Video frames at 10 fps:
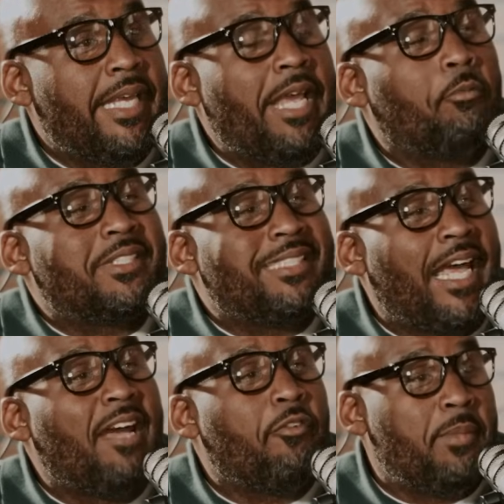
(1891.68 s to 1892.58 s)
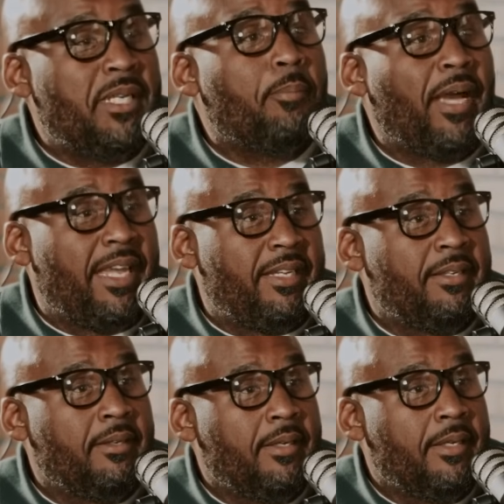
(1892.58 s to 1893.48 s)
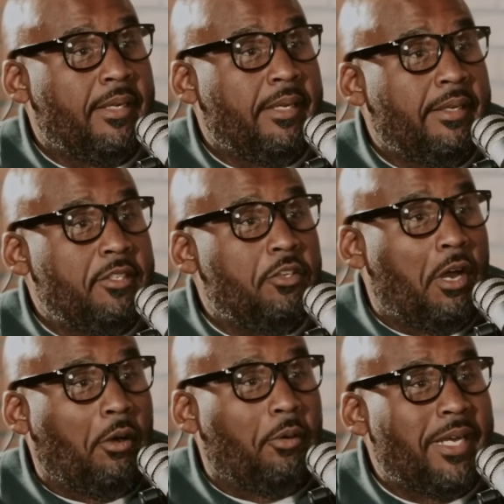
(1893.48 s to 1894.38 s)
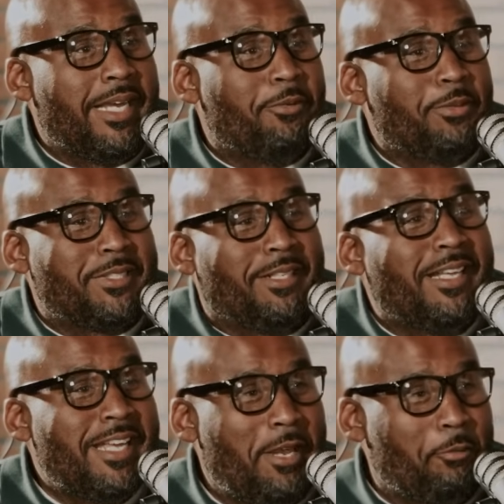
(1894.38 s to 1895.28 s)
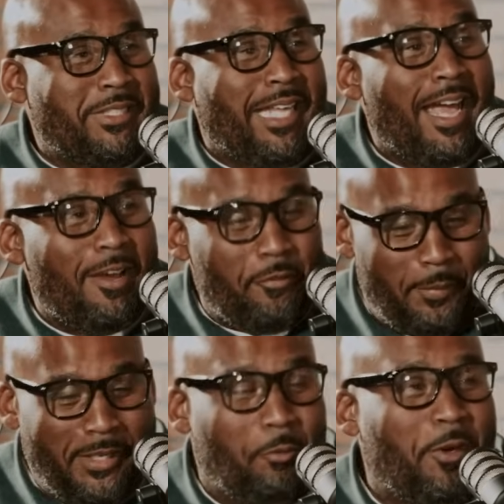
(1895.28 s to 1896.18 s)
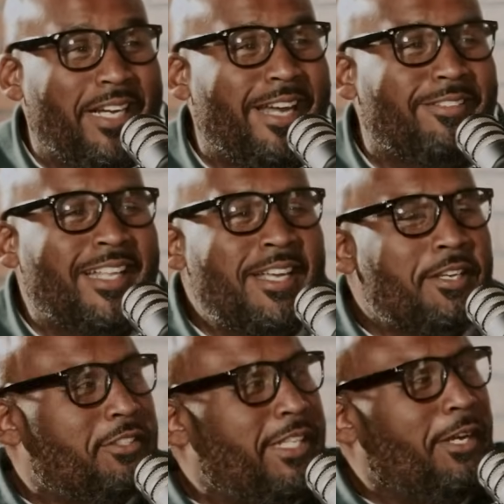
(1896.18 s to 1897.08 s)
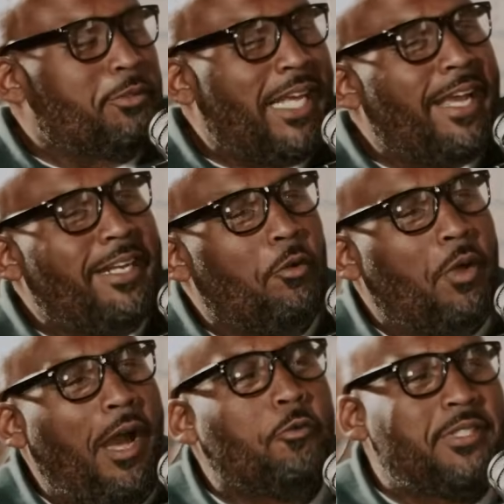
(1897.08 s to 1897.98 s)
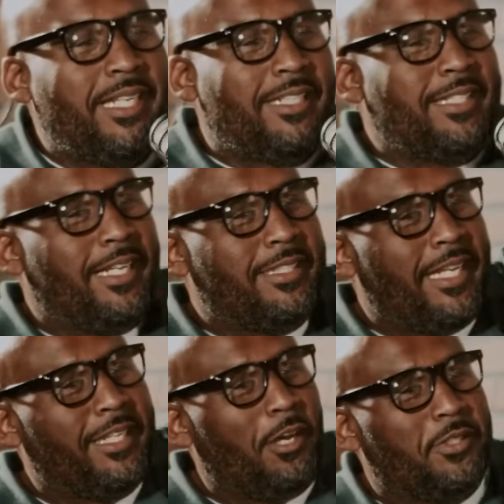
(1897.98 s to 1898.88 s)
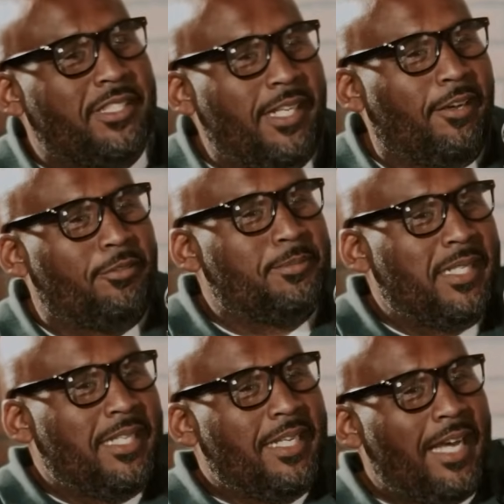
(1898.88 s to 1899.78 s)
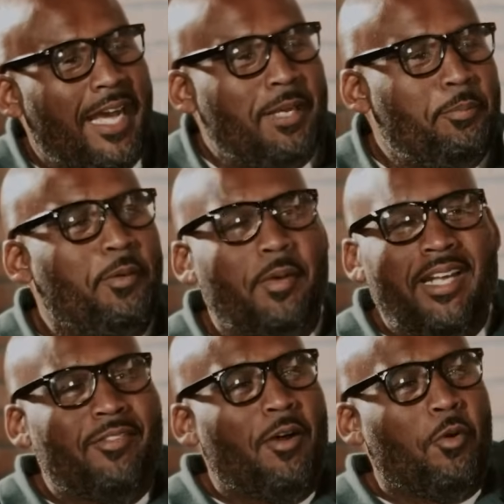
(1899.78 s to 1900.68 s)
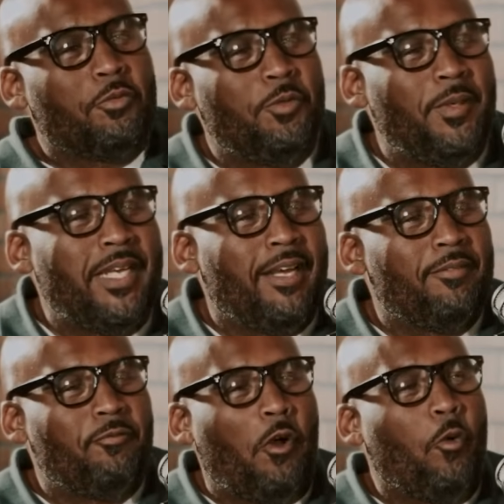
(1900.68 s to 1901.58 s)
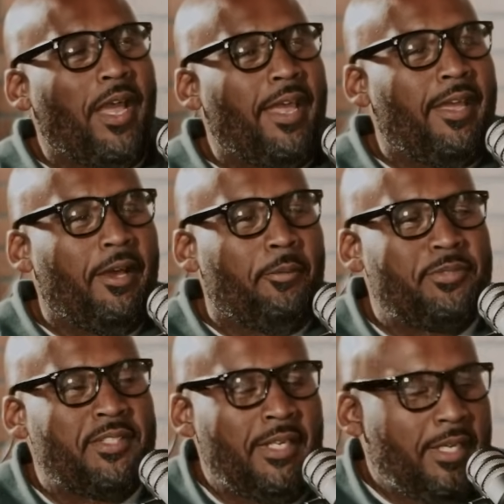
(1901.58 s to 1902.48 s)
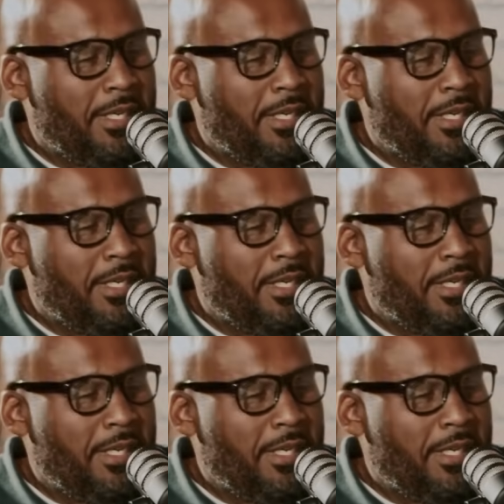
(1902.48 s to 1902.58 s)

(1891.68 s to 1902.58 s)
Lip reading: It was time for me to pay. Mm-hmm. You know, it was time for me to ring everything. Because it don't cost anything to take it off the shelf. Right. I can put whatever I want to in there. 4 hams,